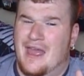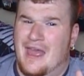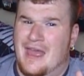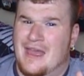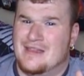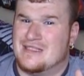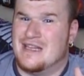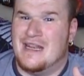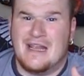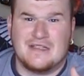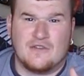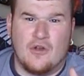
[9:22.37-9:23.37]
and
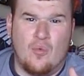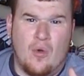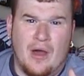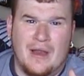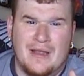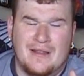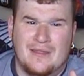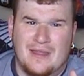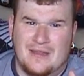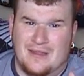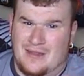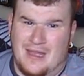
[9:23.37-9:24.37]
Sinestro wanted
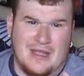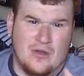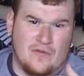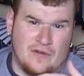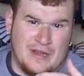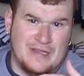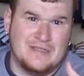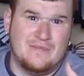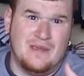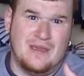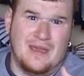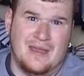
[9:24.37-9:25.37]
it to take over his
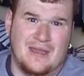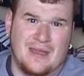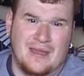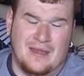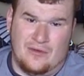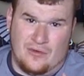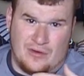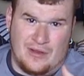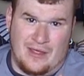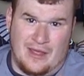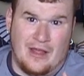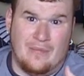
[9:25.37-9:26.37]
being in order
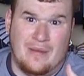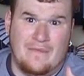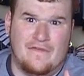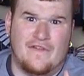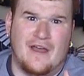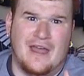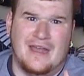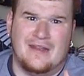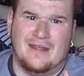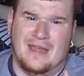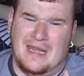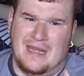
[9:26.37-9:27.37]
to help him
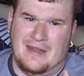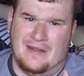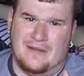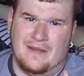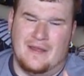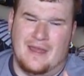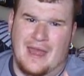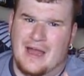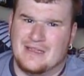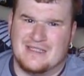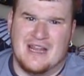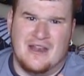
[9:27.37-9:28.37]
fight, and
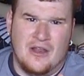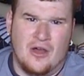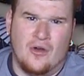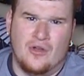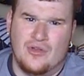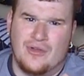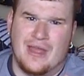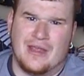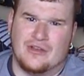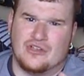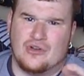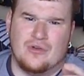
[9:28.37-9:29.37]
Hal said, no, you
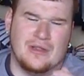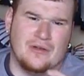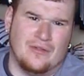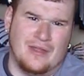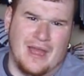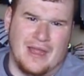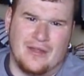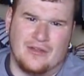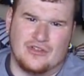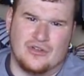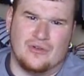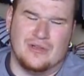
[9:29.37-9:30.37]
can't control it, only I can
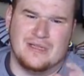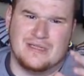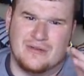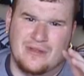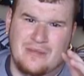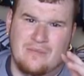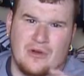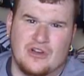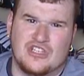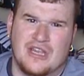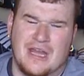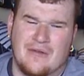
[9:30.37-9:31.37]
control it. So he
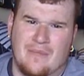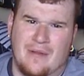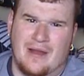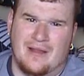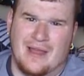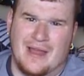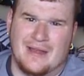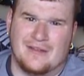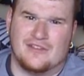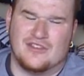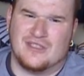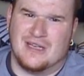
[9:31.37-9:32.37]
merged again with
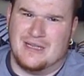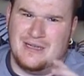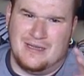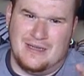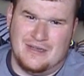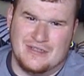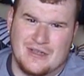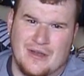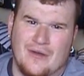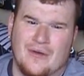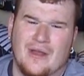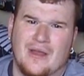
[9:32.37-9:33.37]
Parallax, just like he did years
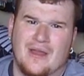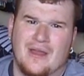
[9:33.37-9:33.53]
ago,